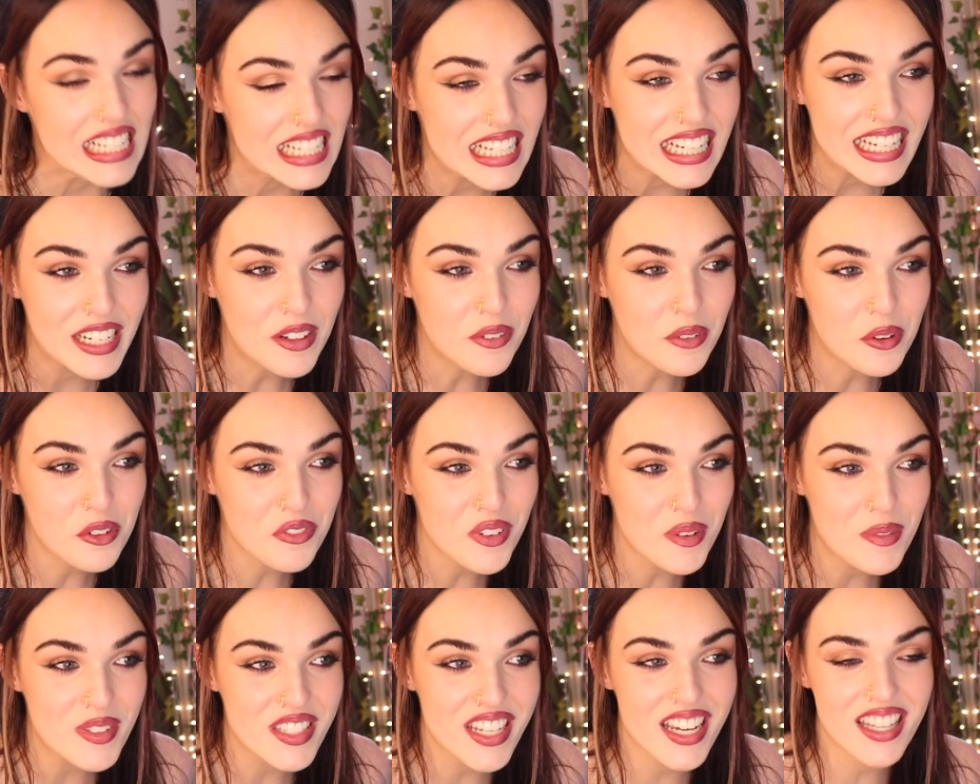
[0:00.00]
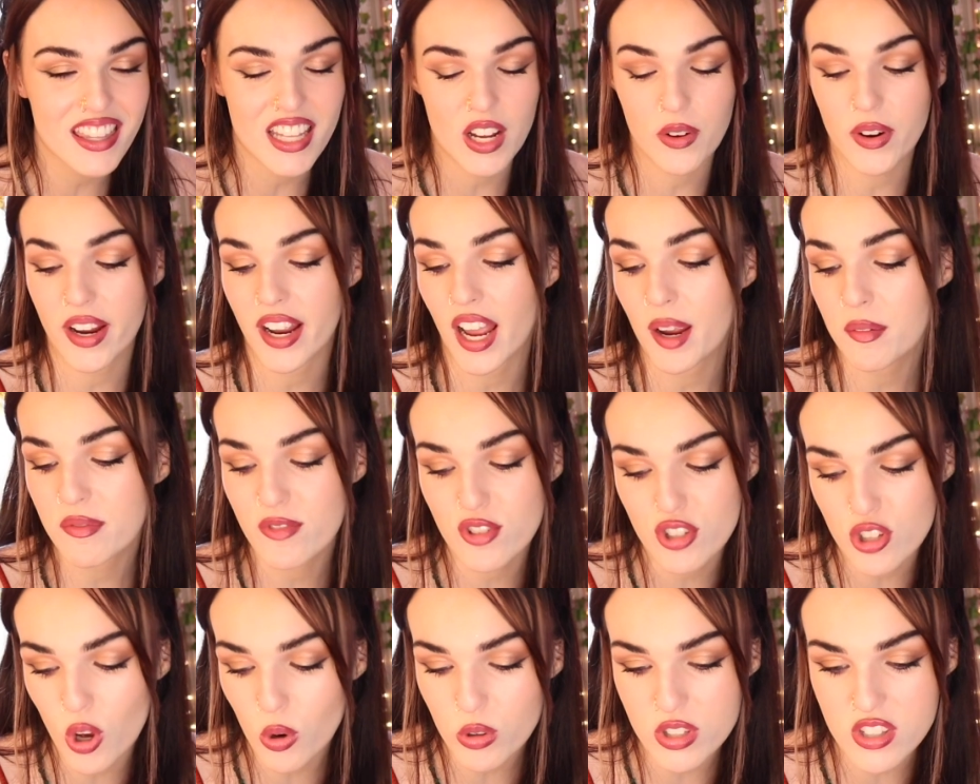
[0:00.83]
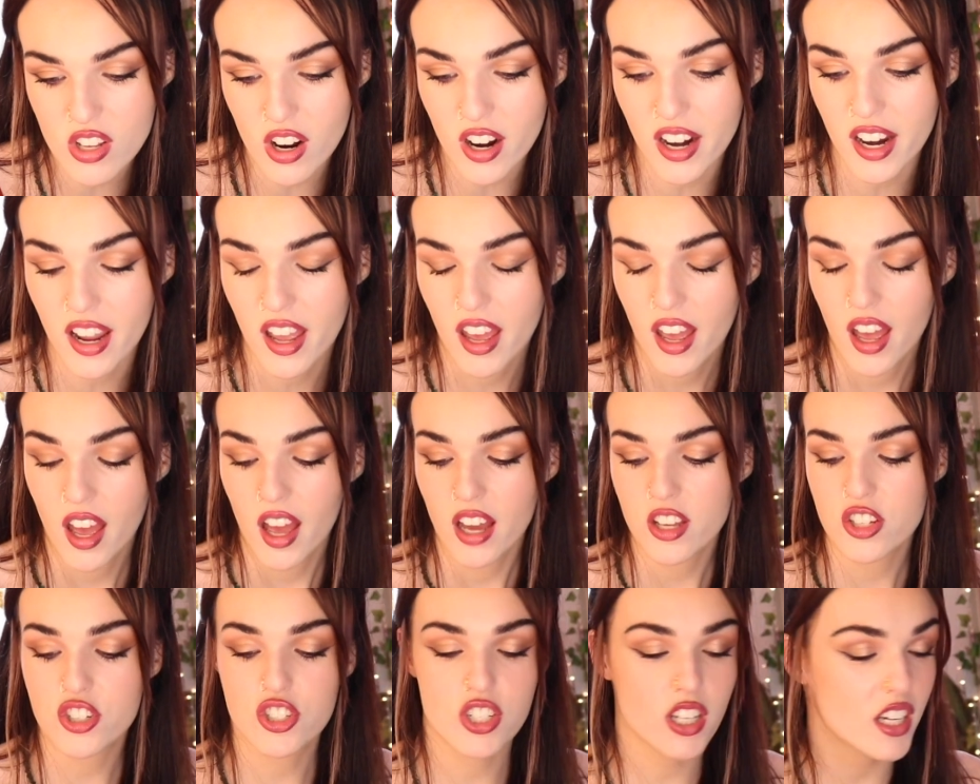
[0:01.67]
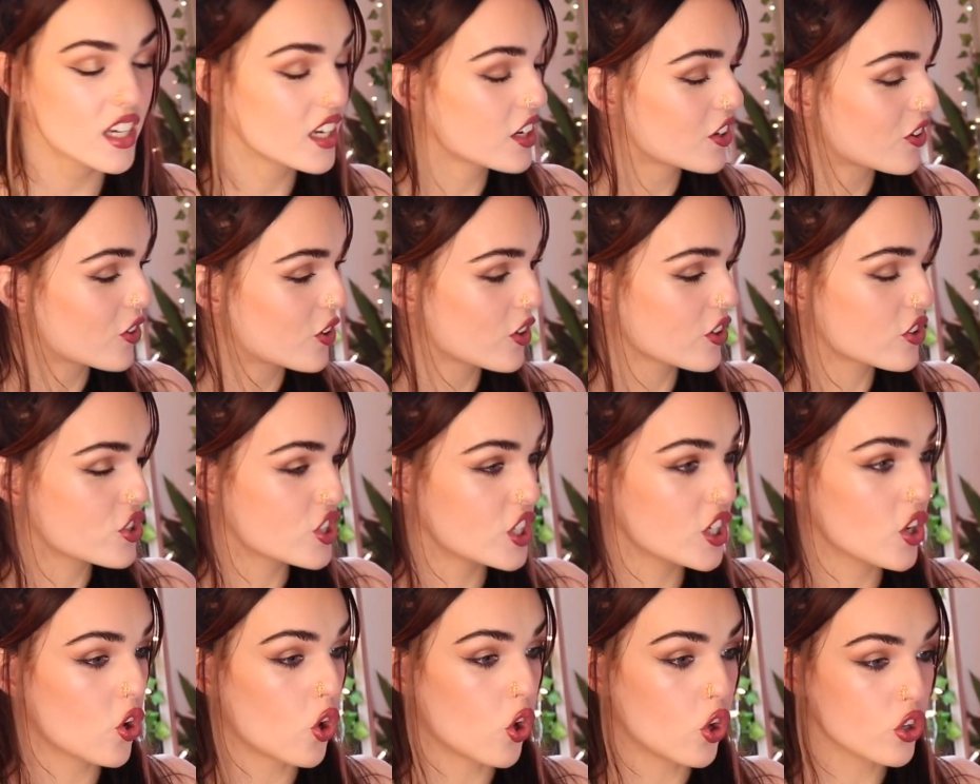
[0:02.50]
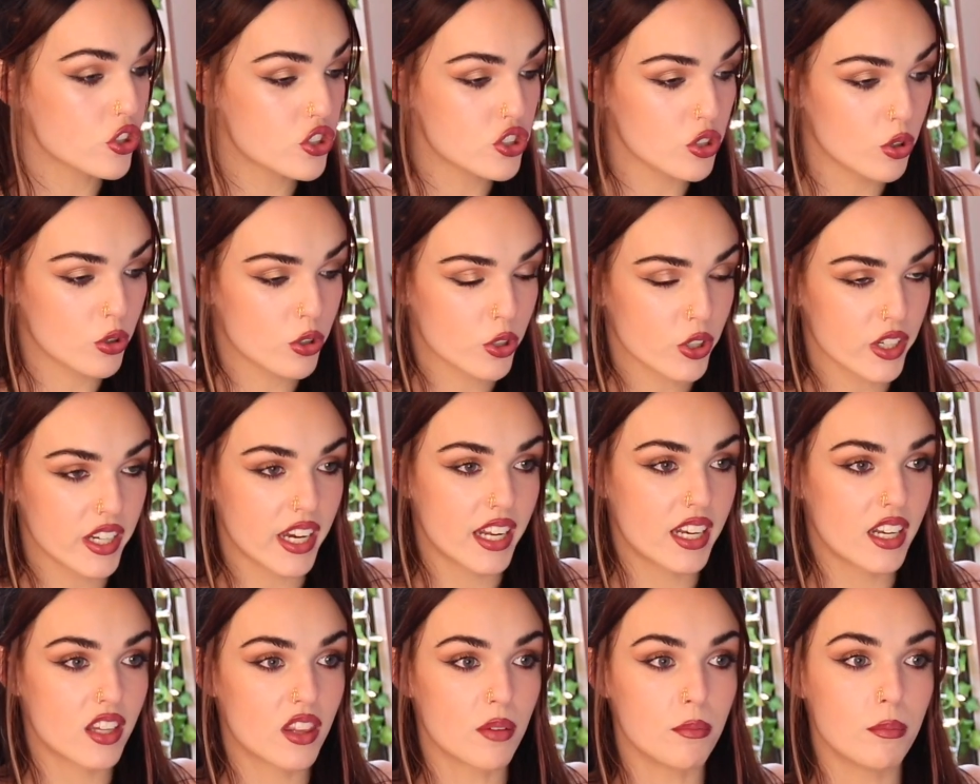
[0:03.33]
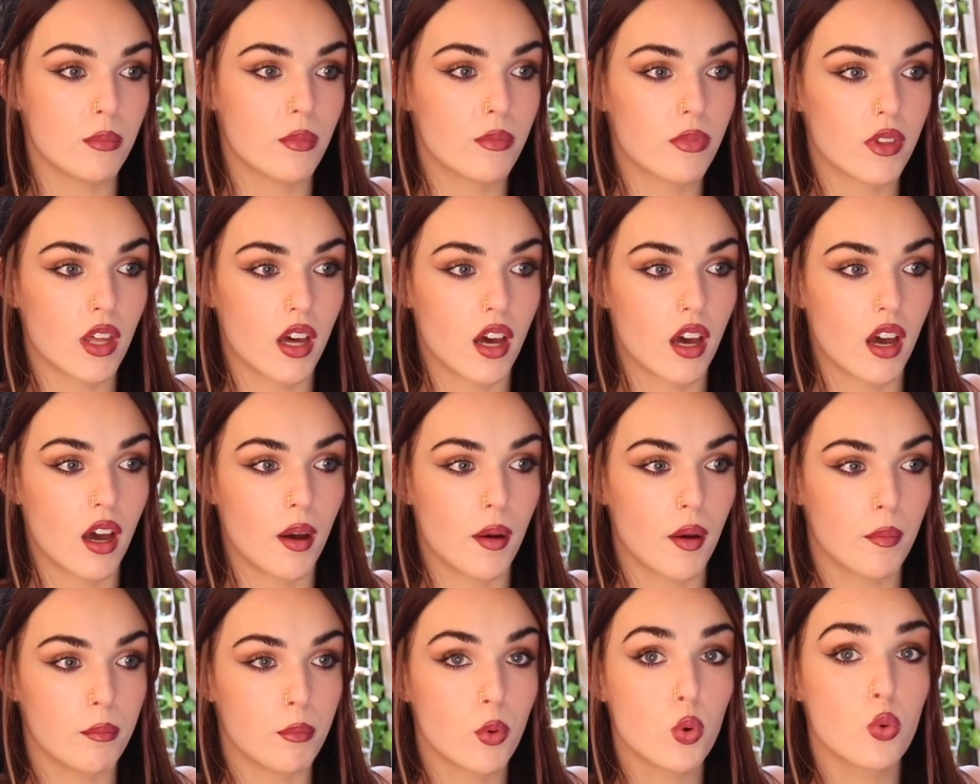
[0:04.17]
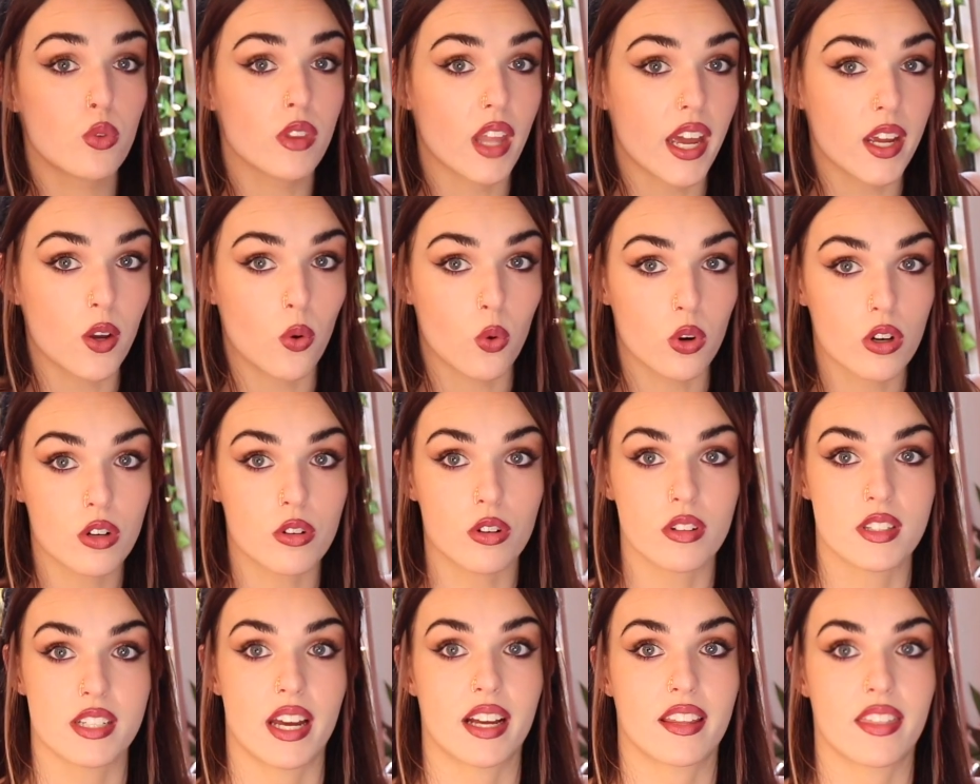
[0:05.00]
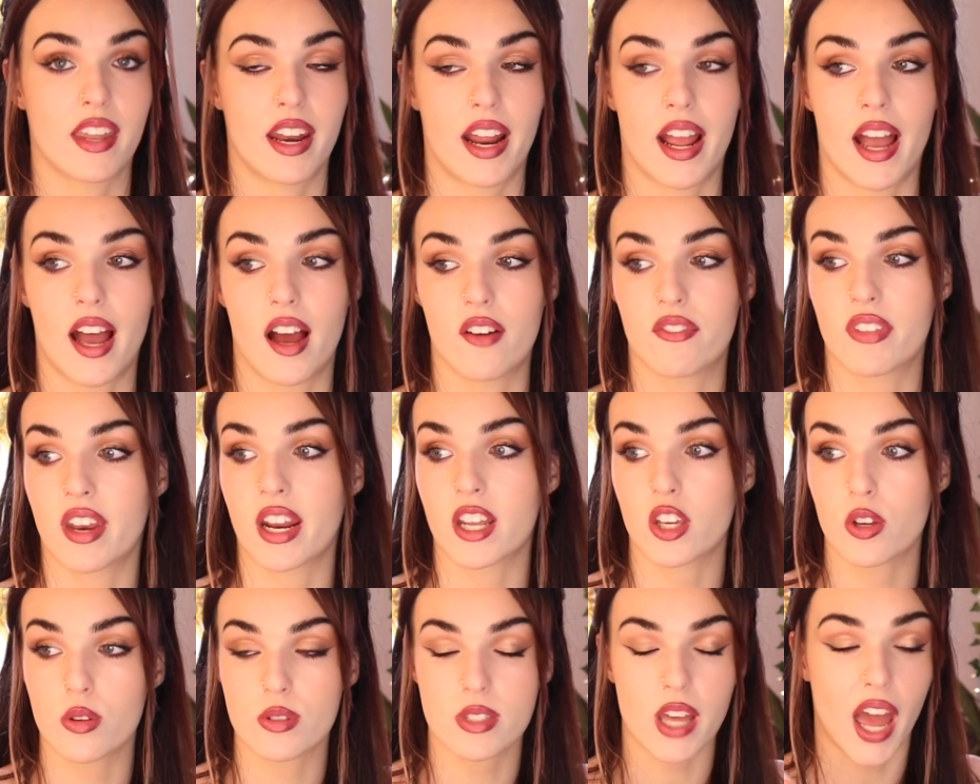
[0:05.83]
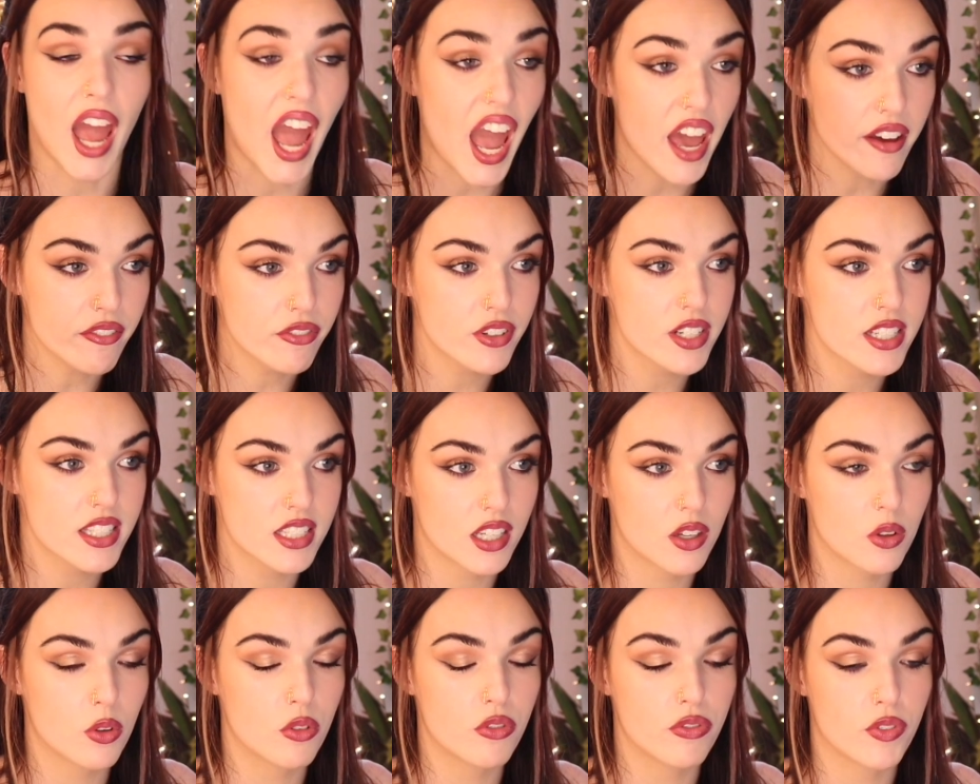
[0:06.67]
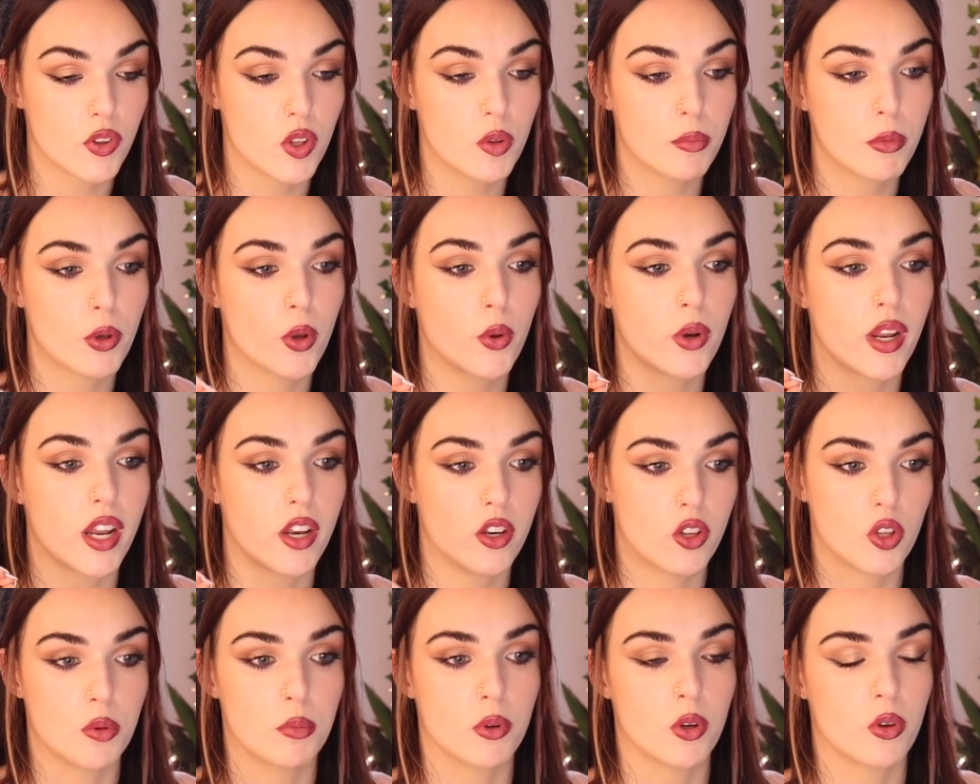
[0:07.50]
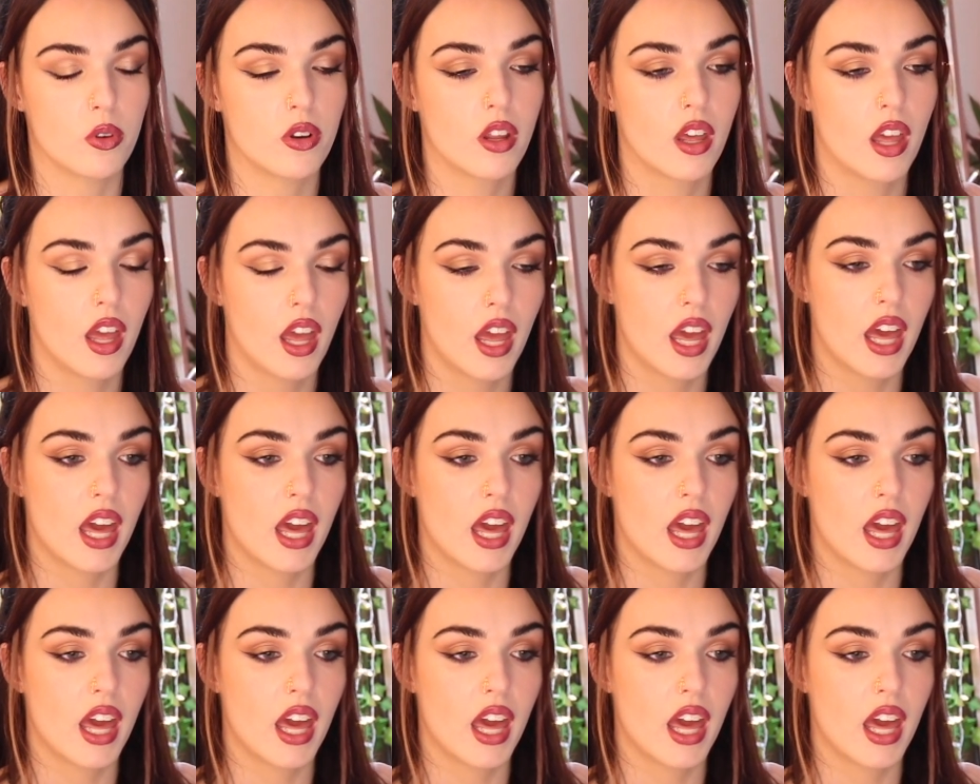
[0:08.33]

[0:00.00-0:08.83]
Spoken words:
I don't know if I'm saying that right. I'm so sorry. She also created the Moonlight Oracle deck that I have, that I use every single full moon and new moon.